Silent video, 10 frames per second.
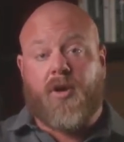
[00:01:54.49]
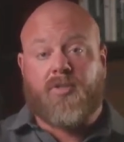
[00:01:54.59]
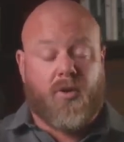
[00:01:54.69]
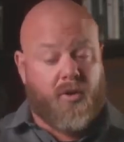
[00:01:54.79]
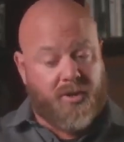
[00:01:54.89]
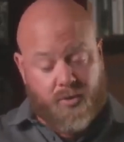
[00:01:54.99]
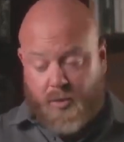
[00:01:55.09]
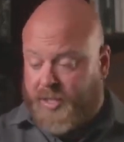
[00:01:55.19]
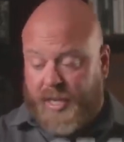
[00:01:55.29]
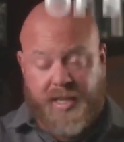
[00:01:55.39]
So as soon
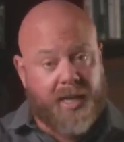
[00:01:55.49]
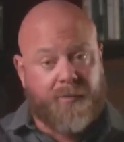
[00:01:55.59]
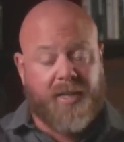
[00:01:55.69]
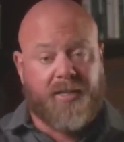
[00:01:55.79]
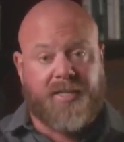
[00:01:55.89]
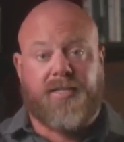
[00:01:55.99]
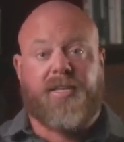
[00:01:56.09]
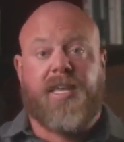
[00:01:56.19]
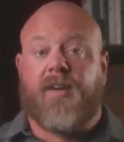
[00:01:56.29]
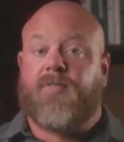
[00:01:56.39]
as I kick up the
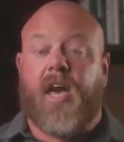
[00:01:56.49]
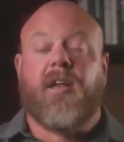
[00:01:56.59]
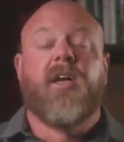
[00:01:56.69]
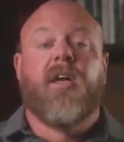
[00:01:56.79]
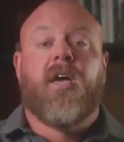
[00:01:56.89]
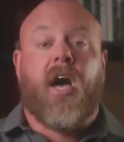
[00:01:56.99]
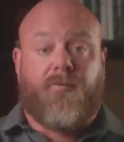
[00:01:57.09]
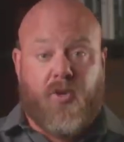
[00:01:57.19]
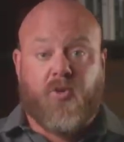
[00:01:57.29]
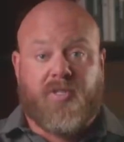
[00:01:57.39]
intensity, I've got a
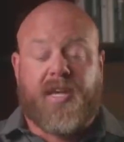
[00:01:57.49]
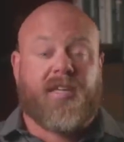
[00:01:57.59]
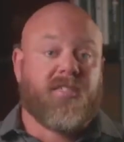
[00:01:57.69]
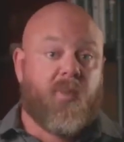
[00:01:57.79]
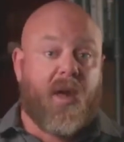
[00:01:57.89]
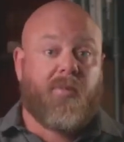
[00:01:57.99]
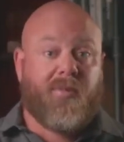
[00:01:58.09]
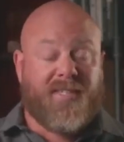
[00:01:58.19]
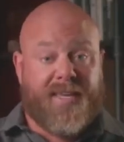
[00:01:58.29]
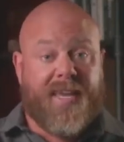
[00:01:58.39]
few seconds,
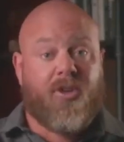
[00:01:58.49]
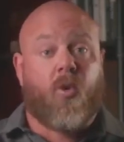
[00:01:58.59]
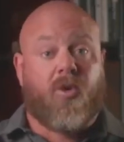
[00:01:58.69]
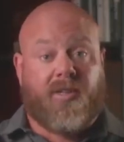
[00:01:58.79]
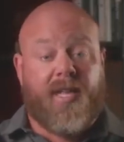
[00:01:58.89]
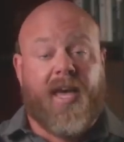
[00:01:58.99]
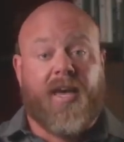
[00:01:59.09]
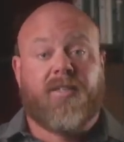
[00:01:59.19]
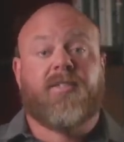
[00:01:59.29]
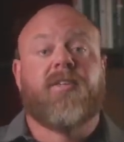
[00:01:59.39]
probably 10 or
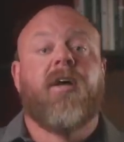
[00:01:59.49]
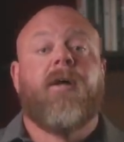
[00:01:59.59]
less,